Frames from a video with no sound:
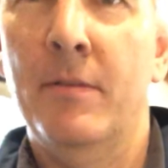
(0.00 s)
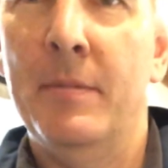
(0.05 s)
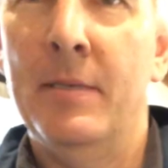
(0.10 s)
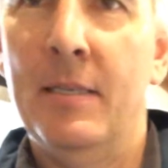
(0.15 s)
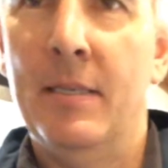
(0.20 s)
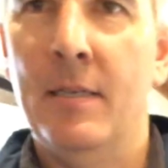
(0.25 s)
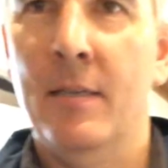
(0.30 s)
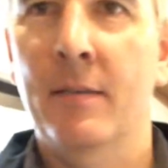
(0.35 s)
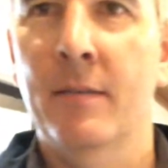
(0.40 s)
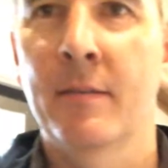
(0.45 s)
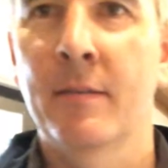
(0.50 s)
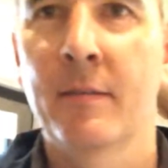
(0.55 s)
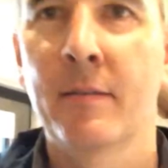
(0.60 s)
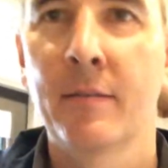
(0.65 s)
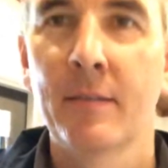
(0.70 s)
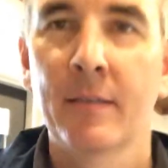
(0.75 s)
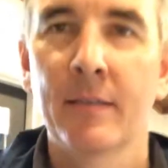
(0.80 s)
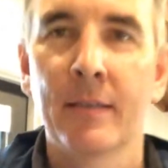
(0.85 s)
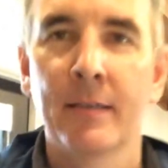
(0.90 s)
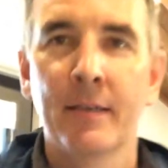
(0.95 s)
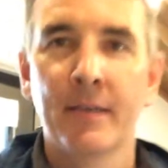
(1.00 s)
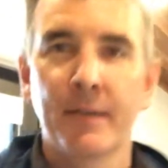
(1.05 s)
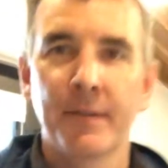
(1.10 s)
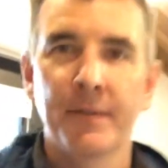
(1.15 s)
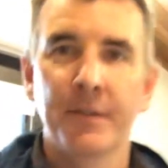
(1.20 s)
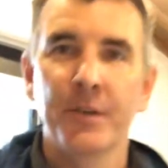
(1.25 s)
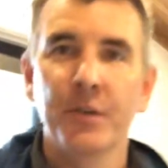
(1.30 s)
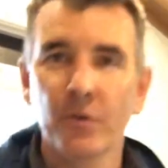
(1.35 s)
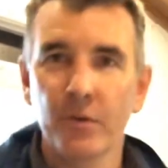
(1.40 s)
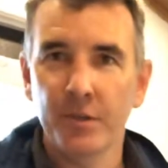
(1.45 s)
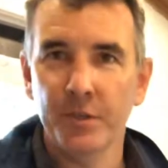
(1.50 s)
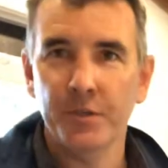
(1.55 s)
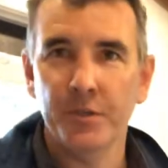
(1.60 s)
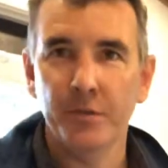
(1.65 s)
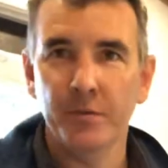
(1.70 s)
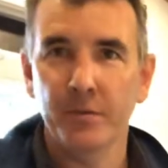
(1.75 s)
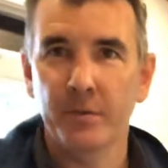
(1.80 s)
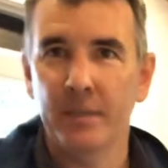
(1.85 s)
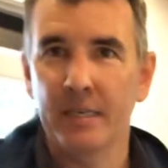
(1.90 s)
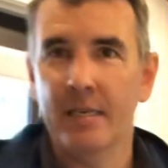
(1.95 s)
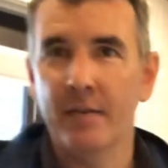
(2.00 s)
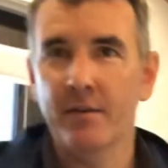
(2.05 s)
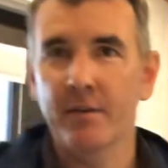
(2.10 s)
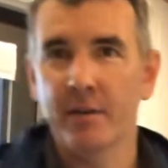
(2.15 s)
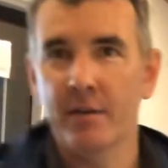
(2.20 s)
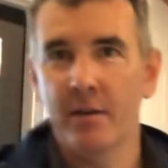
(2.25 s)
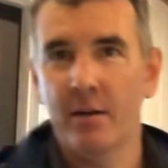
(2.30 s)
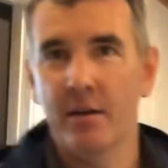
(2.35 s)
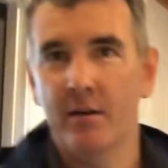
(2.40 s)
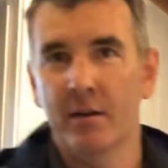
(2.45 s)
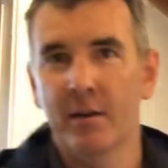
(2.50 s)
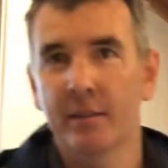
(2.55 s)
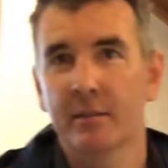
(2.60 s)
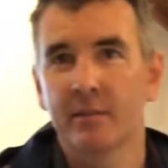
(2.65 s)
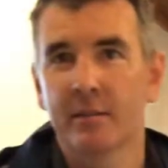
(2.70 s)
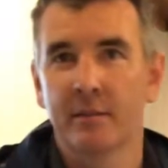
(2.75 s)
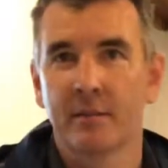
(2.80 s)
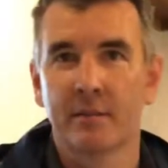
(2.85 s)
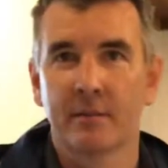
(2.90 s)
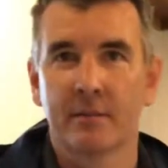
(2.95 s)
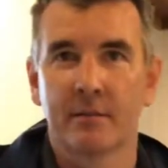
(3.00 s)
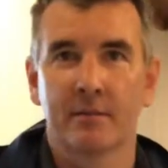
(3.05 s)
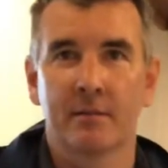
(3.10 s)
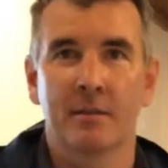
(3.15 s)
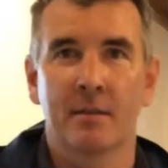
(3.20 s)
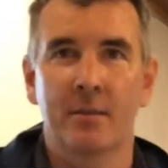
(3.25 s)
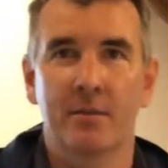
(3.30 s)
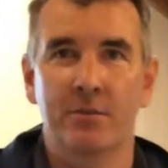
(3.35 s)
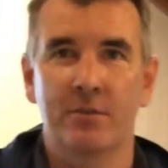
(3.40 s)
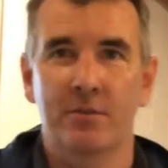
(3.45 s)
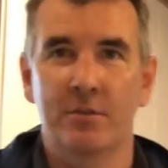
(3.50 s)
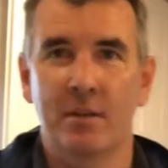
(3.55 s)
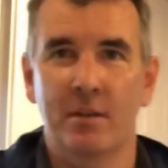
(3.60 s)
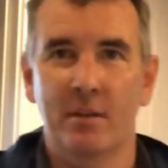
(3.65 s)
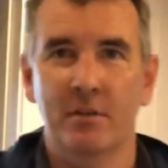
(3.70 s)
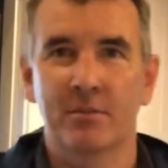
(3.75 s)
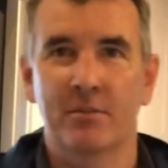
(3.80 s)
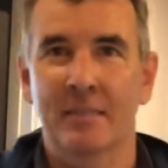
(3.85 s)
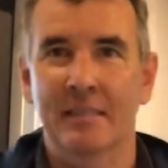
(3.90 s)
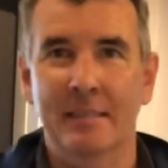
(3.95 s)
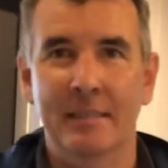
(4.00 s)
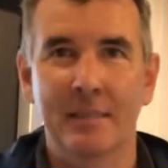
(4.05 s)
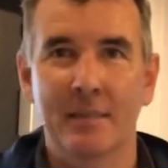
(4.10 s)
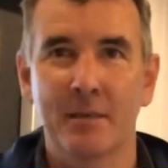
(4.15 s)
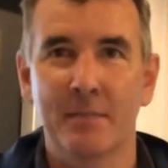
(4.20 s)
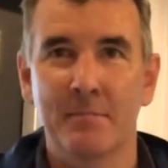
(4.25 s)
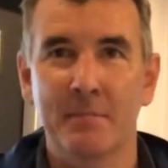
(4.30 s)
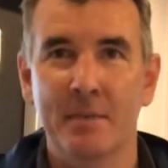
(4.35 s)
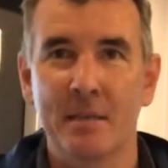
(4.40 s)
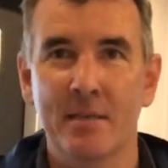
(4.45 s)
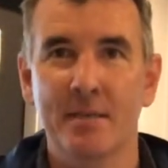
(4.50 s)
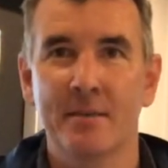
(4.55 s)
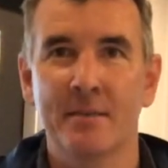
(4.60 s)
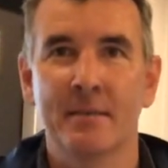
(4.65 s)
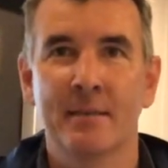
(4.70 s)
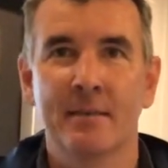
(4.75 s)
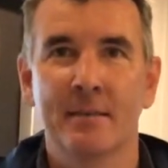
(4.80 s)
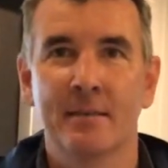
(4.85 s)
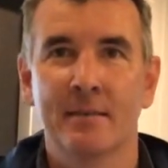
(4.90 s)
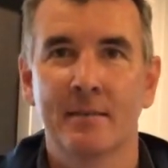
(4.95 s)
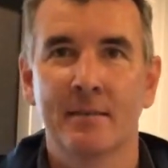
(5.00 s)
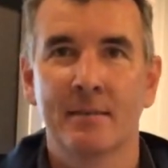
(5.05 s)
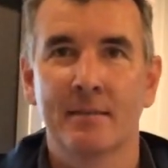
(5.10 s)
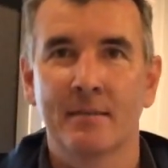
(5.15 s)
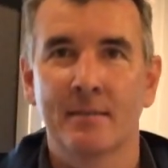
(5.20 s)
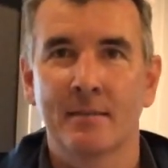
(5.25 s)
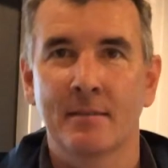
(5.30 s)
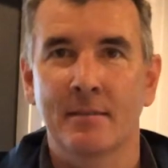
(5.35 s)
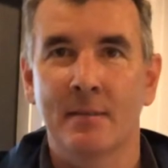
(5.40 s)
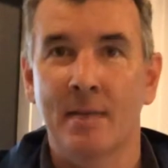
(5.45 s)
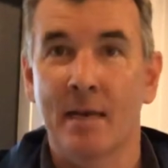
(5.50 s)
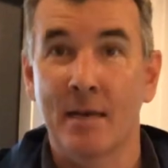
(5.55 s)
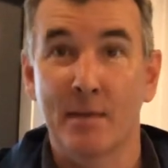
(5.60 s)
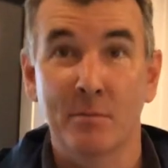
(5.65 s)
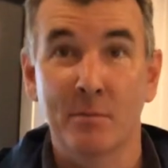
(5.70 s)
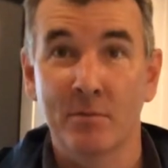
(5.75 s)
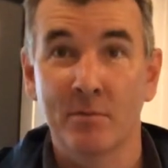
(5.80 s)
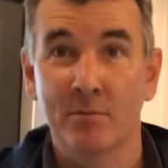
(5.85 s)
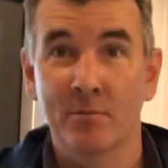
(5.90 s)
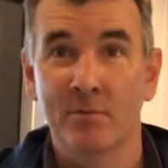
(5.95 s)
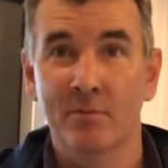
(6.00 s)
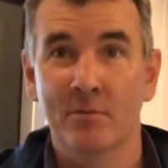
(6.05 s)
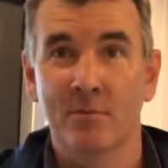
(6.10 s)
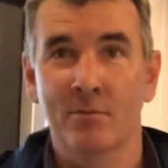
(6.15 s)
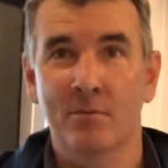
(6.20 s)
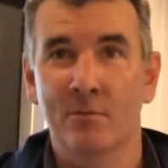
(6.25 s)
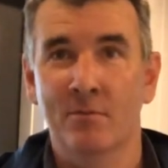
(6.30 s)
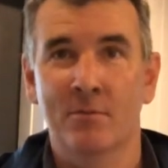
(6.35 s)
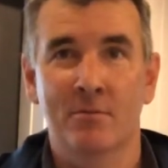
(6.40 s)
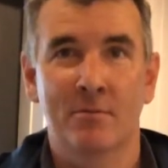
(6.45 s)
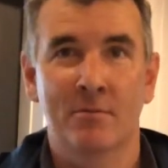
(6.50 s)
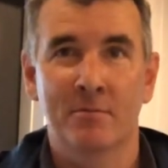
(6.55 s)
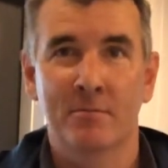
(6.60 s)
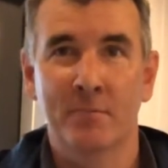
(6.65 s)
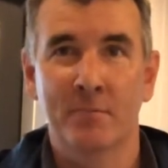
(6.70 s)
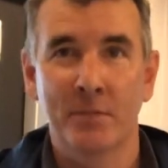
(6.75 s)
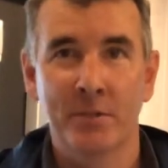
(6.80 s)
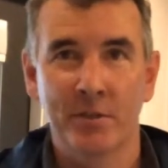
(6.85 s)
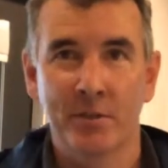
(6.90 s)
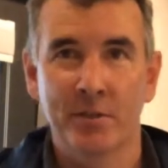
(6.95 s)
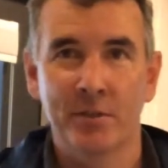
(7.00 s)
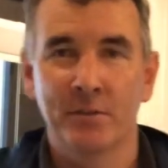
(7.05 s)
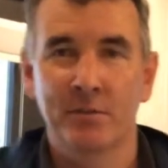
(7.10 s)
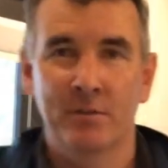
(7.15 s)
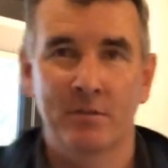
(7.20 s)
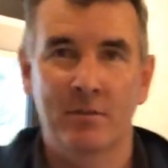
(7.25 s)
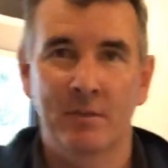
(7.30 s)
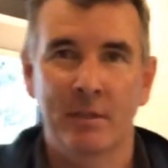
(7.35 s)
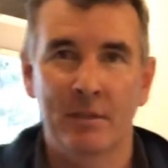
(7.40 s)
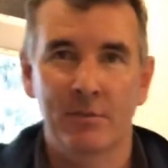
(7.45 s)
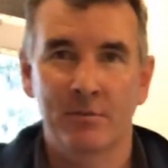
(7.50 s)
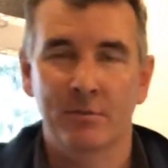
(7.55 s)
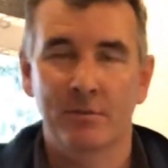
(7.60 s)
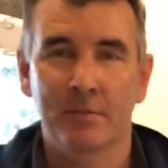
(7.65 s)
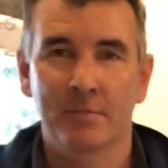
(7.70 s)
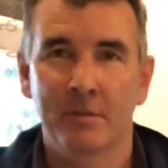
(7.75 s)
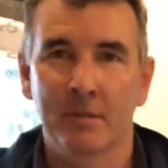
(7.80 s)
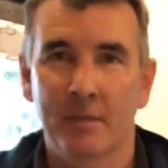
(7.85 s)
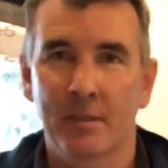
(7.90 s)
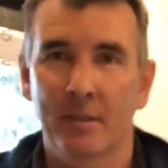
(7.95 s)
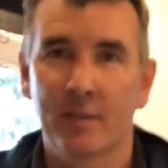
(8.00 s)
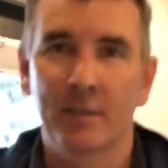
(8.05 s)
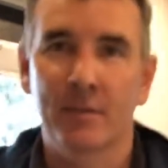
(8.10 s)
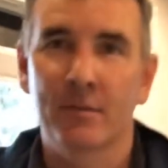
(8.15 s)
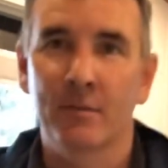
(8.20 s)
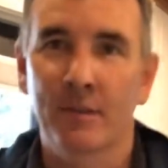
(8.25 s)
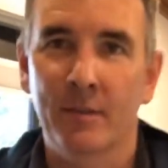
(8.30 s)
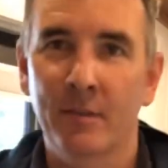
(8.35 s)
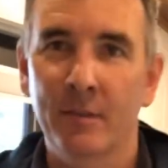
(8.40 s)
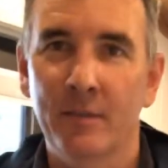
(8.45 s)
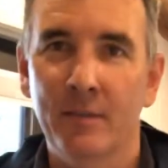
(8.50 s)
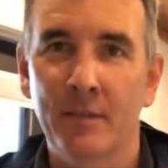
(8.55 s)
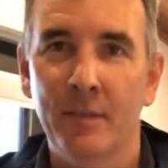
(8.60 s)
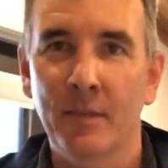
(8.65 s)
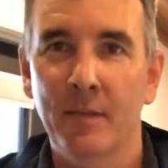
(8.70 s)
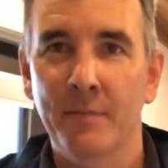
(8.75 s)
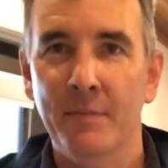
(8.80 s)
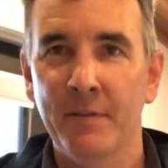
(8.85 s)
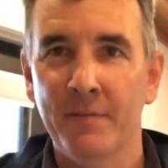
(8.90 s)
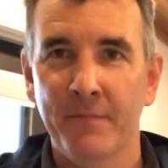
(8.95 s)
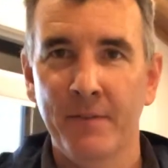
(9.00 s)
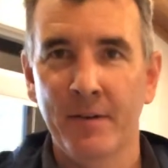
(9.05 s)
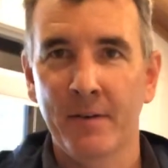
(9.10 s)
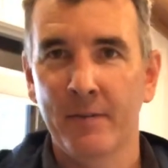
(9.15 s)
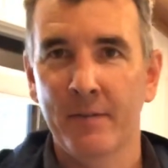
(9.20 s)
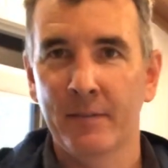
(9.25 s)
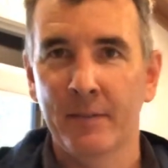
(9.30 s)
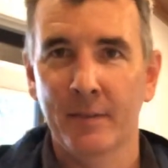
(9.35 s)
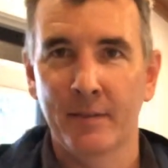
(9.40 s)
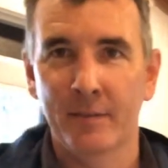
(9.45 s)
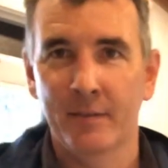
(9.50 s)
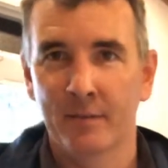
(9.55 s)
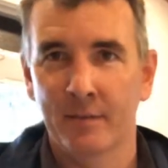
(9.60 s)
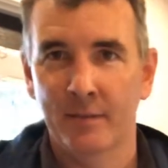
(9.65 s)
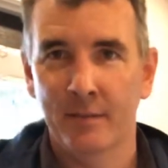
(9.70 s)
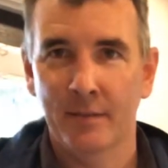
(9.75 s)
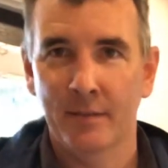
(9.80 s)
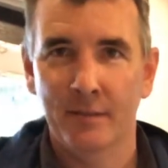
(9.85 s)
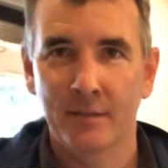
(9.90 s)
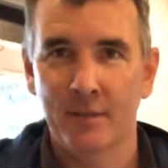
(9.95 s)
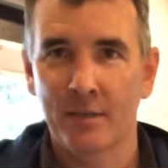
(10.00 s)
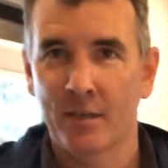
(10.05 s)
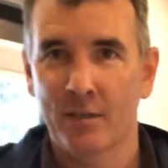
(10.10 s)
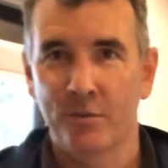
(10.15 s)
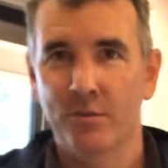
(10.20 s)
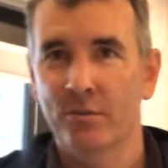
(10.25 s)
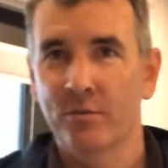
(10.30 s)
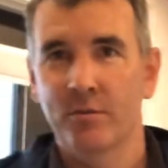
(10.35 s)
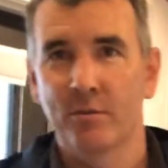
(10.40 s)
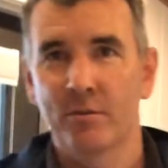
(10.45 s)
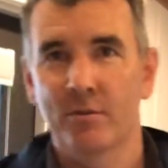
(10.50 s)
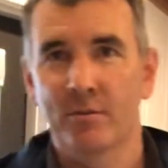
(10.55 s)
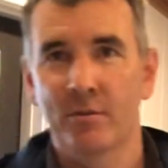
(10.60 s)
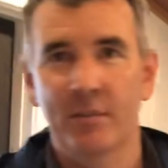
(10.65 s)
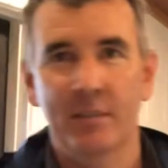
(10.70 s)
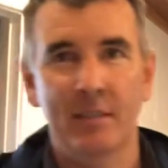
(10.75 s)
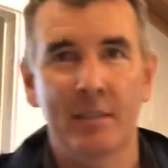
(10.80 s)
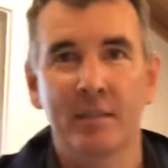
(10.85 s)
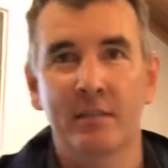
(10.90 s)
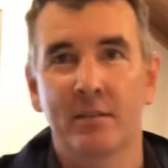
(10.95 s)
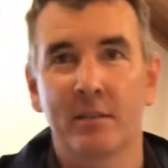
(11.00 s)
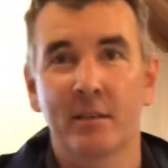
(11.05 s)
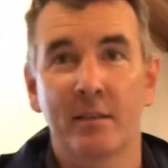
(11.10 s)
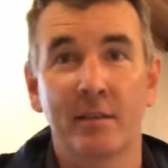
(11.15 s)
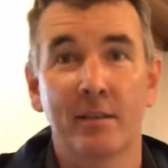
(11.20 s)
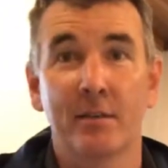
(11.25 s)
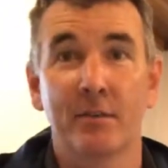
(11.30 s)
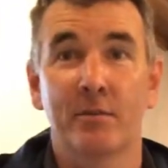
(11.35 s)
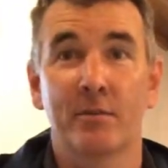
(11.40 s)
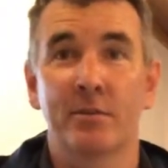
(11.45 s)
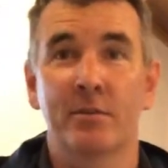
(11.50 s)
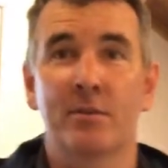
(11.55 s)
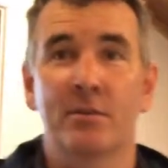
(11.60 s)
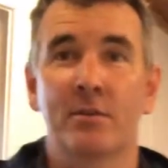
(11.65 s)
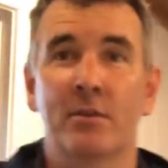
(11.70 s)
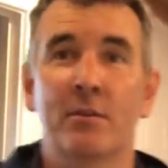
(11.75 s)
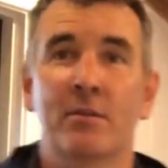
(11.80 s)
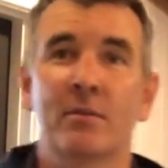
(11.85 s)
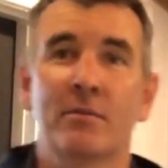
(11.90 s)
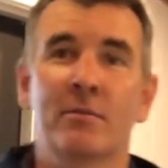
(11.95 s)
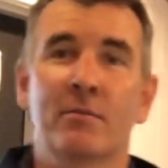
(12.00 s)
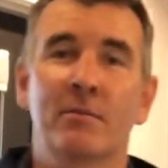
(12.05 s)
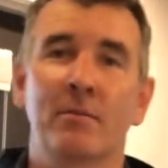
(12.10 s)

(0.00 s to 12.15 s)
about that. The noise you would hear at night is just going to be animals or birds, those sorts of things. Like, there's going to be very little industrial noise, any city noise. So